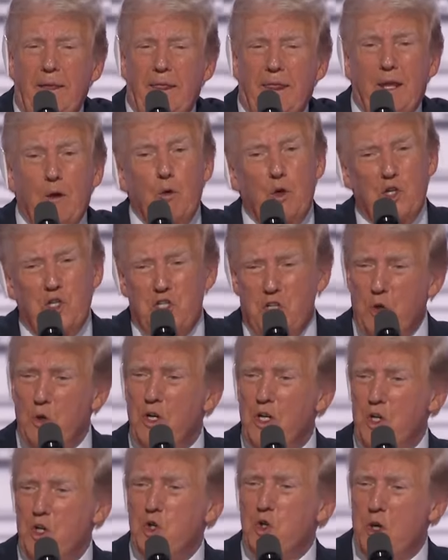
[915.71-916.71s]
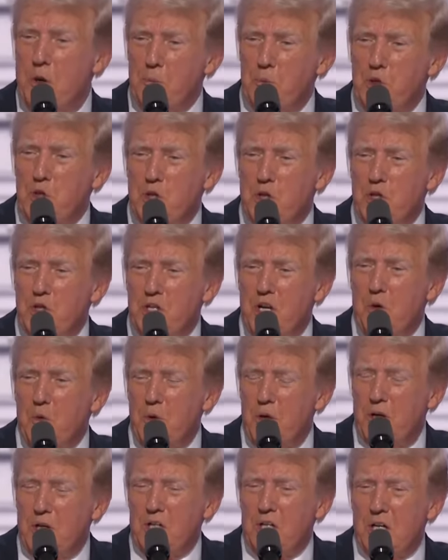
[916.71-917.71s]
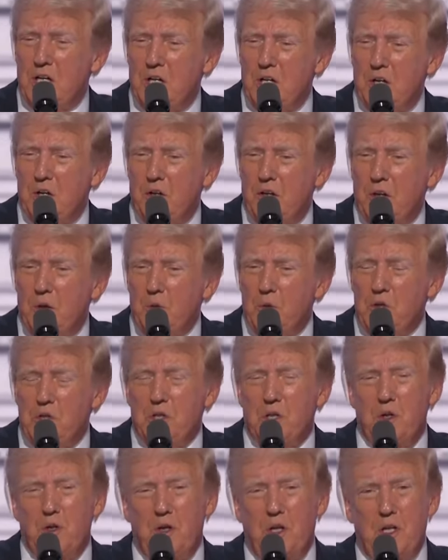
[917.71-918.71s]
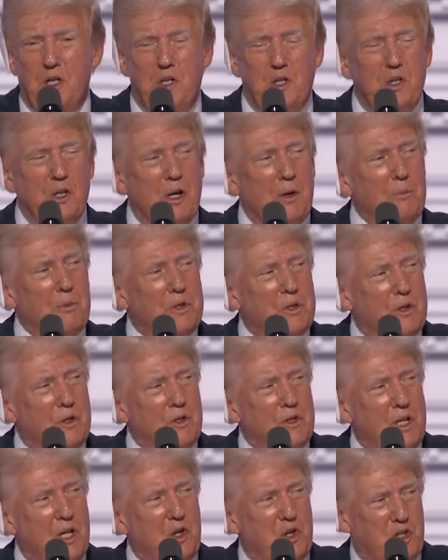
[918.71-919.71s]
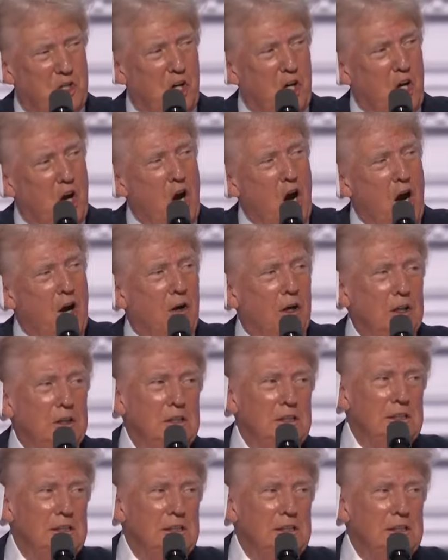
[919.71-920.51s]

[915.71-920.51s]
They were serious Trumpsters, I want to tell you. They were serious Trumpsters and still are.